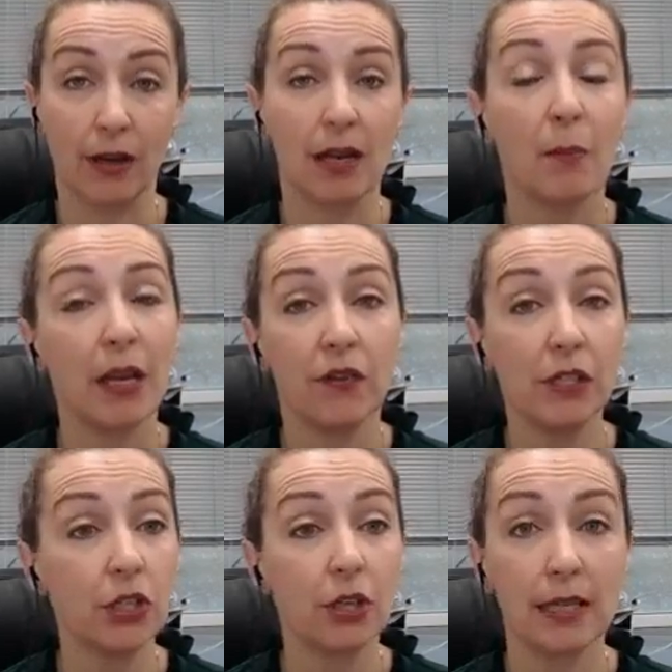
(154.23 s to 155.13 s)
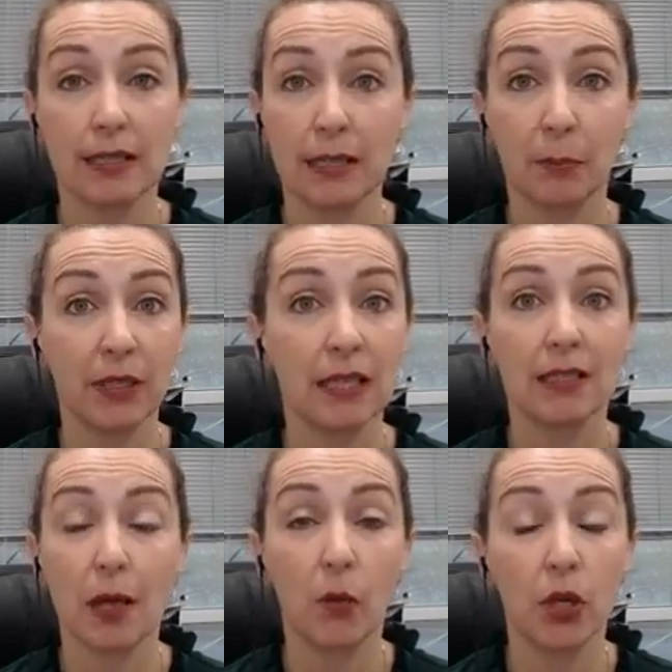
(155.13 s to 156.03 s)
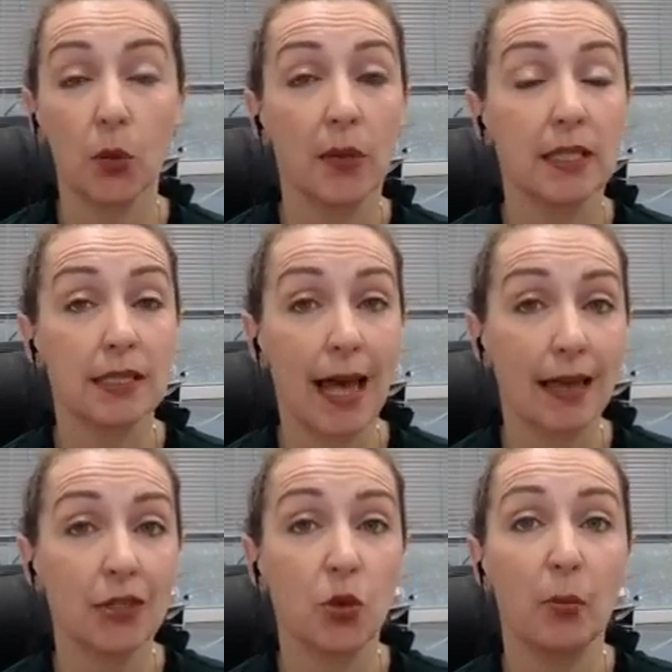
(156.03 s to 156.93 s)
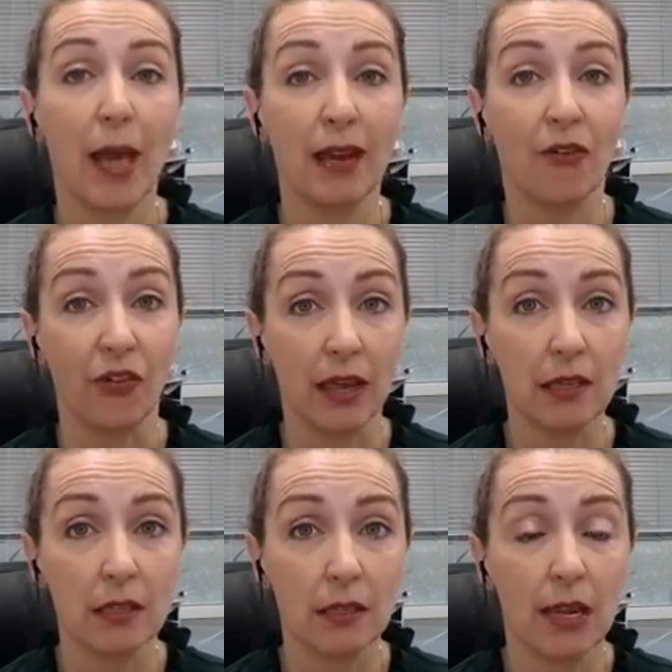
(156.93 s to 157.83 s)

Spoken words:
And a beneficiary is simply someone who is set to benefit